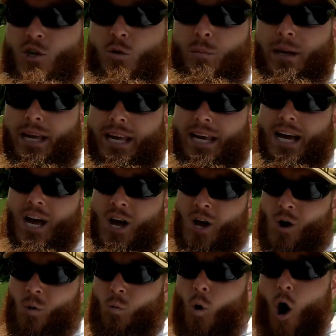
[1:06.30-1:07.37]
to be
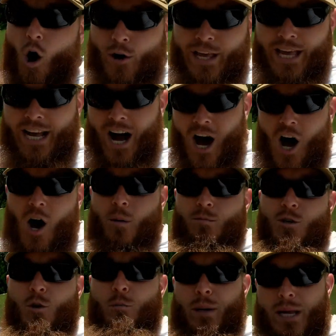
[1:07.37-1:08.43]
walking up
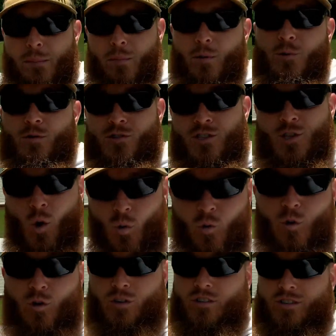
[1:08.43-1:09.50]
to people's
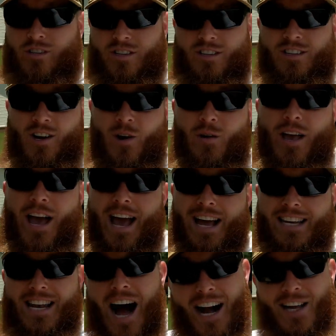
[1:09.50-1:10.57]
doors,
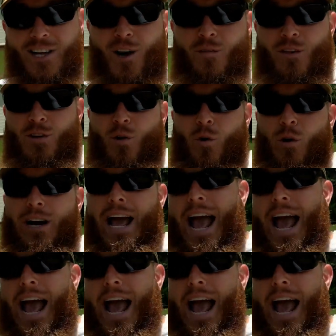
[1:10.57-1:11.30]
okay? Knocking on the door and